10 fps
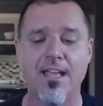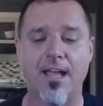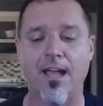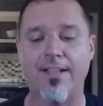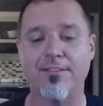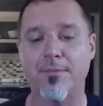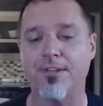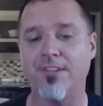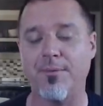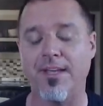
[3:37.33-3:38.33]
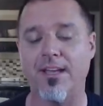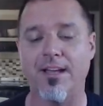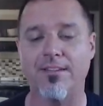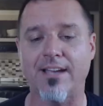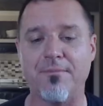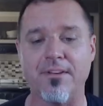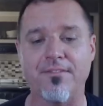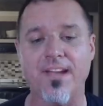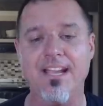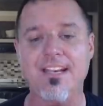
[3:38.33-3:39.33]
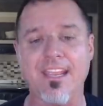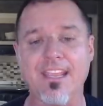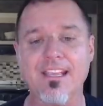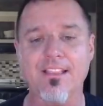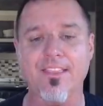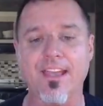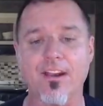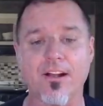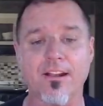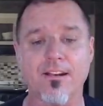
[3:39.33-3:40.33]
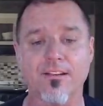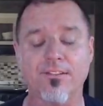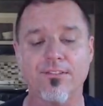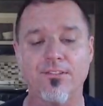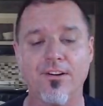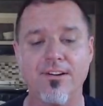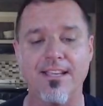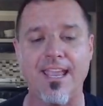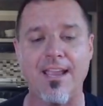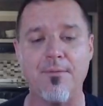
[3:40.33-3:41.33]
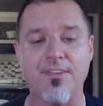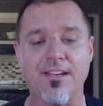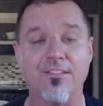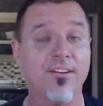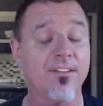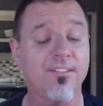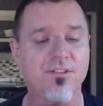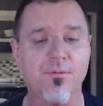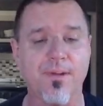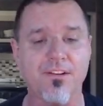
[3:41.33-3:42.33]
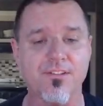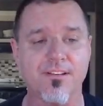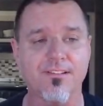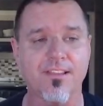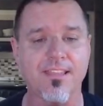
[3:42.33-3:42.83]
That's mostly because I've been finding that on certain games and in certain situations,